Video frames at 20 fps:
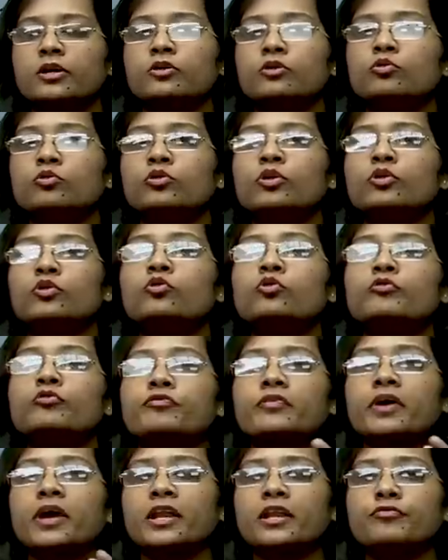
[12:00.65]
to do
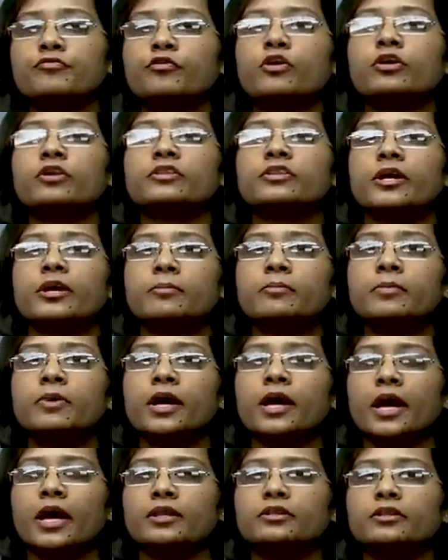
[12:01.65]
well for them
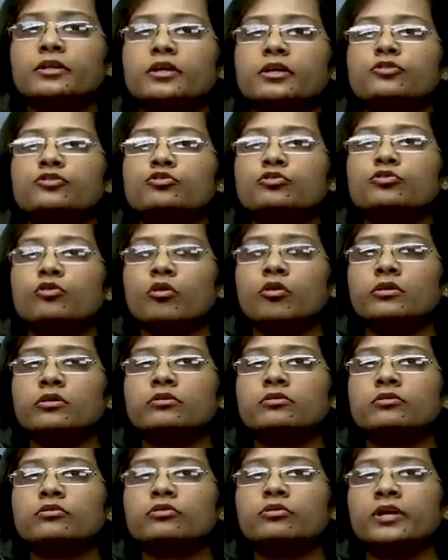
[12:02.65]
and they should
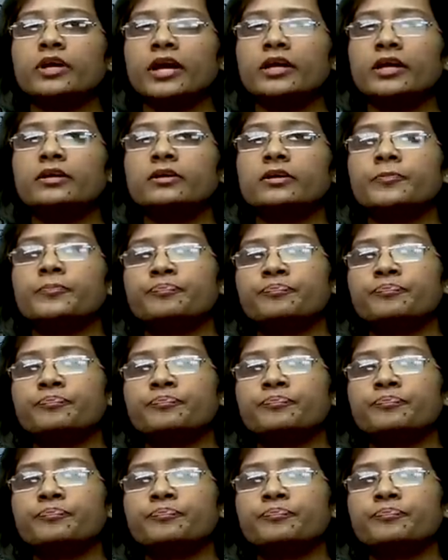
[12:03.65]
also get